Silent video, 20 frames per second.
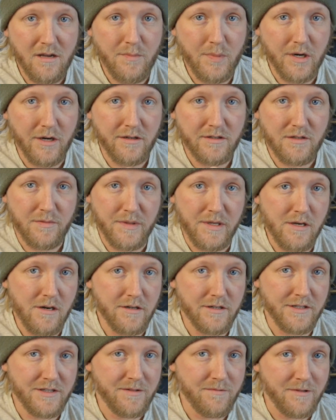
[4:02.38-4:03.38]
part, to be
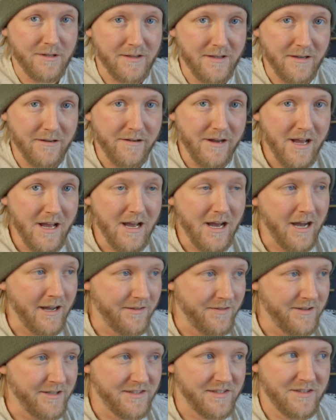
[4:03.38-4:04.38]
honest with you.
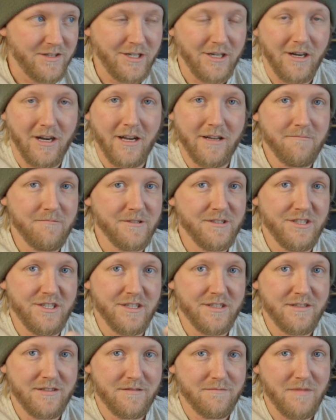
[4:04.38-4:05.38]
This shot was
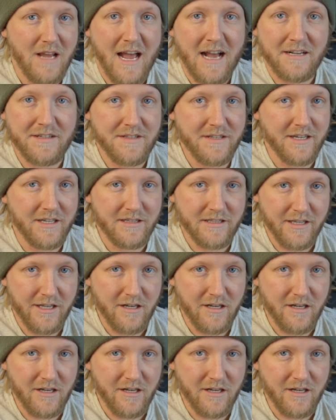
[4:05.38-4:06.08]
just accidentally